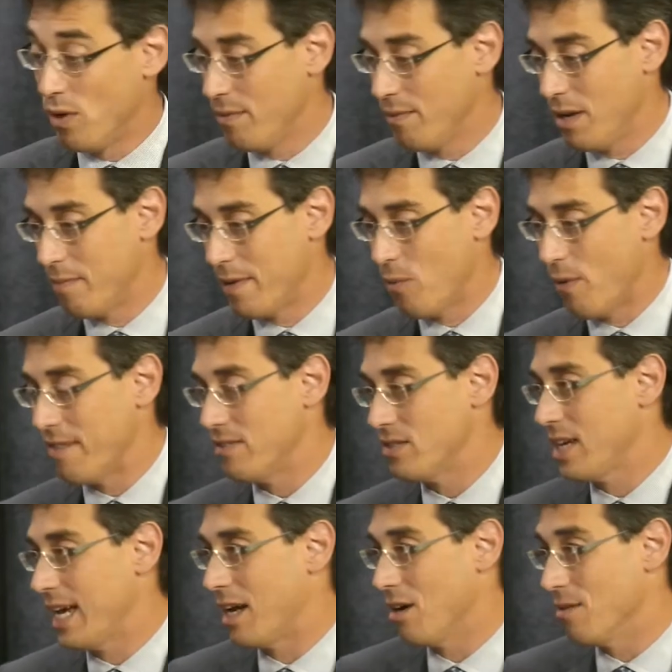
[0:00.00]
my wife
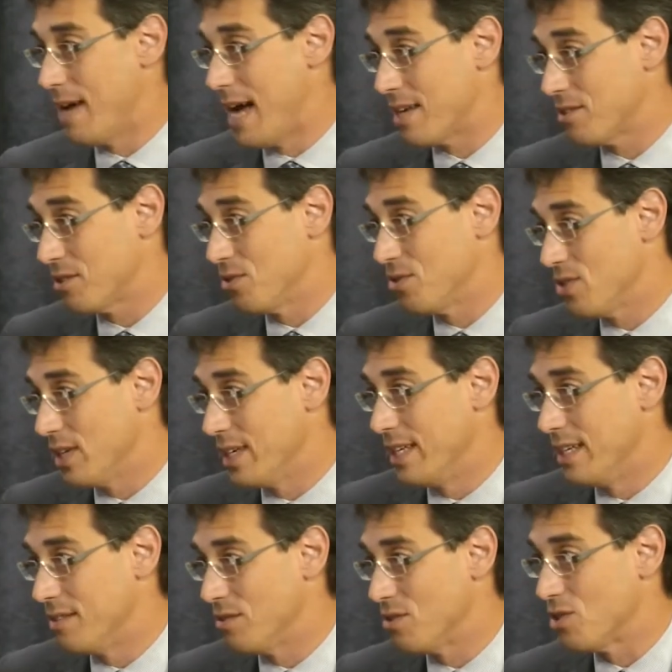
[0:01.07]
is getting her master's
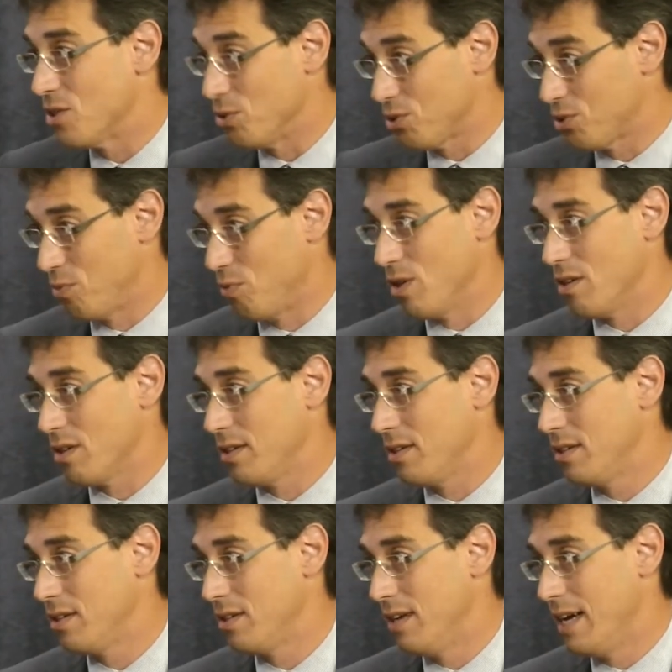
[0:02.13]
in social work
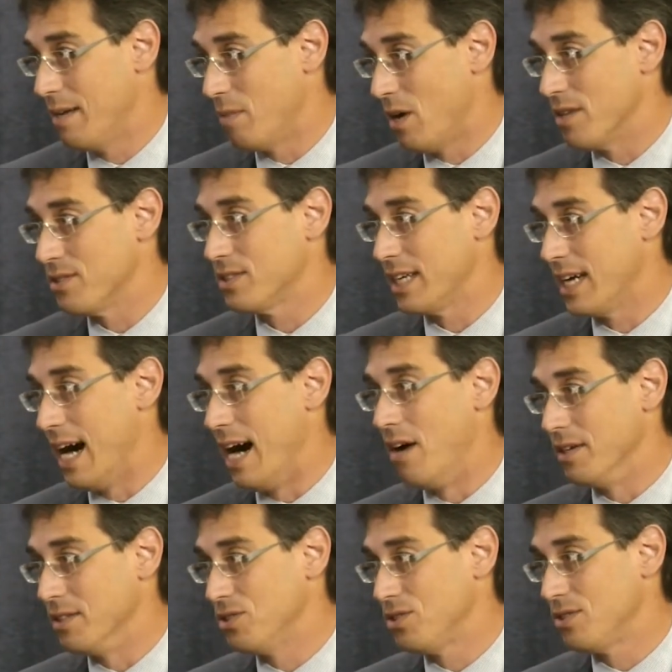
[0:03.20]
at Boston
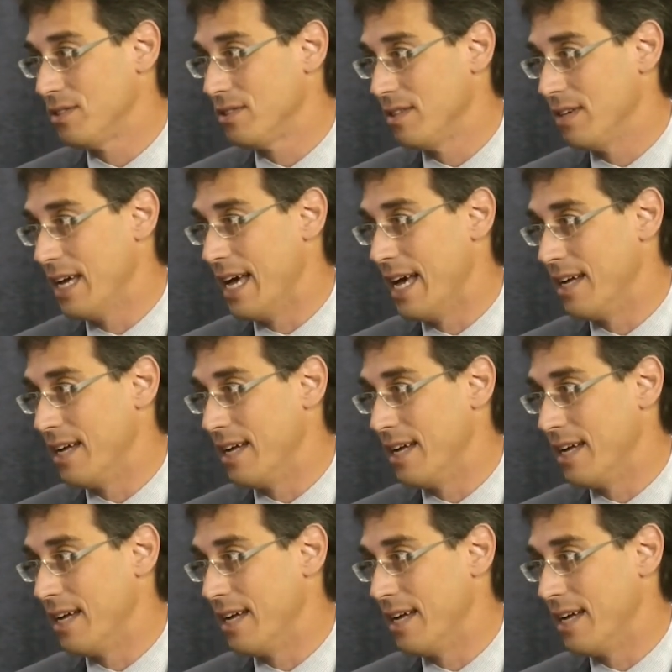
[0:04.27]
College. And